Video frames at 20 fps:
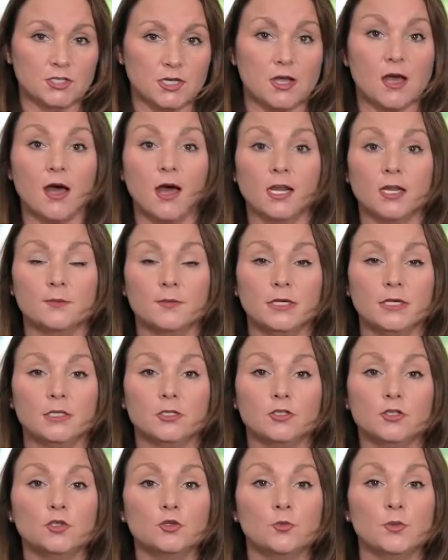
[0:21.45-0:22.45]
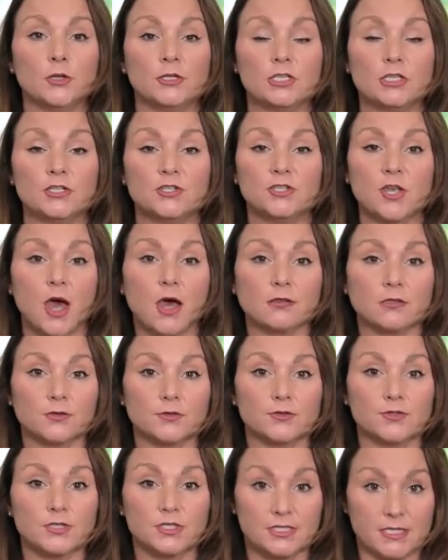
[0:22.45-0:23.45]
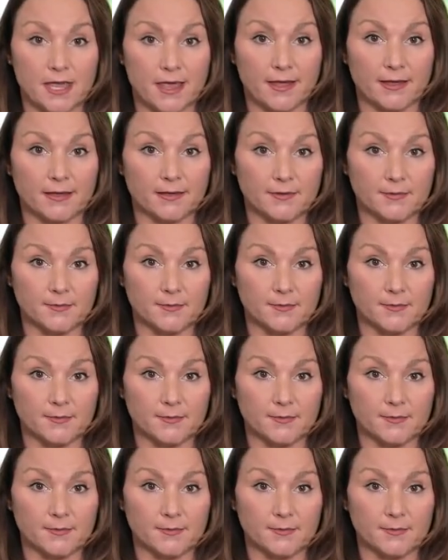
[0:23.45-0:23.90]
economy $2 billion a day.